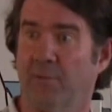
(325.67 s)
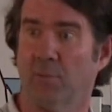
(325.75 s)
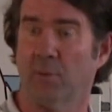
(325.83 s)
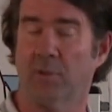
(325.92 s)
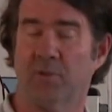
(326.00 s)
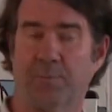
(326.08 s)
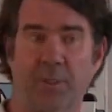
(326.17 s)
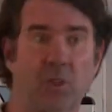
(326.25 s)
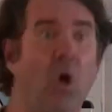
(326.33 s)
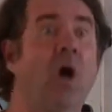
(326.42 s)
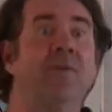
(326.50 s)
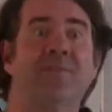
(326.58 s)
rules, but
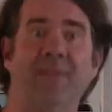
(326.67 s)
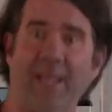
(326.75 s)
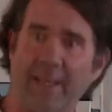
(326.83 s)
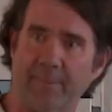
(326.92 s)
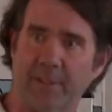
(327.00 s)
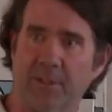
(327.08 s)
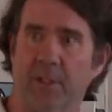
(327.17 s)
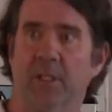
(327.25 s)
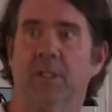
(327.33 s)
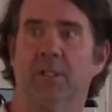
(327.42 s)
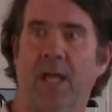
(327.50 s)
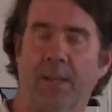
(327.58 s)
cause damage,
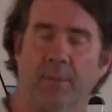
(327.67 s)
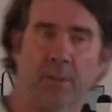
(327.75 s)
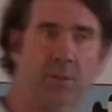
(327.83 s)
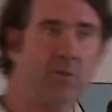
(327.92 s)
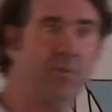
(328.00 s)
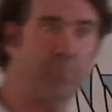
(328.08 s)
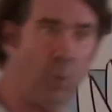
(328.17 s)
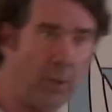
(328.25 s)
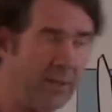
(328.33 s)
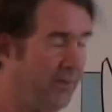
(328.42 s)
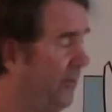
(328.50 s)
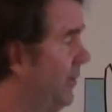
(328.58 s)
liable to lose
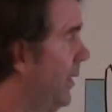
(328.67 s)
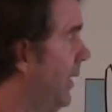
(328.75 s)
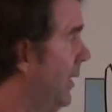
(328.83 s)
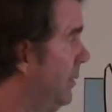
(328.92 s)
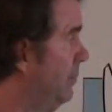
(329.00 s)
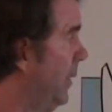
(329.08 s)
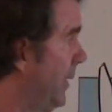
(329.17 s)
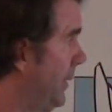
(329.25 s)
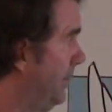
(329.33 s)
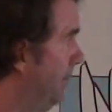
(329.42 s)
points and money.